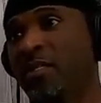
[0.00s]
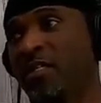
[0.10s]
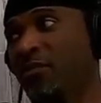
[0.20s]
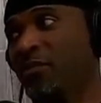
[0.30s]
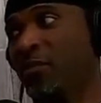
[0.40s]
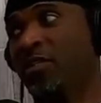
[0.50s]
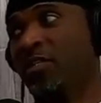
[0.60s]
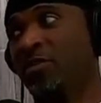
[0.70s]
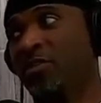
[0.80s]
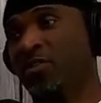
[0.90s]
And if you ain't
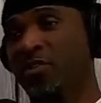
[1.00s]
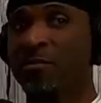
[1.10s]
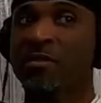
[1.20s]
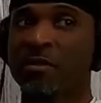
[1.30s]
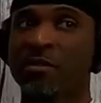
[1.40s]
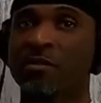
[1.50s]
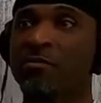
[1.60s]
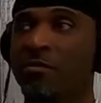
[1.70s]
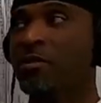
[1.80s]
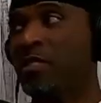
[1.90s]
coming to the gym,
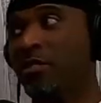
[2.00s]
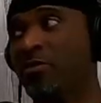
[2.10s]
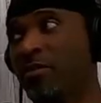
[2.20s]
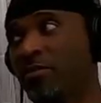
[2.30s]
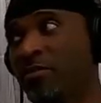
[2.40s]
you need to.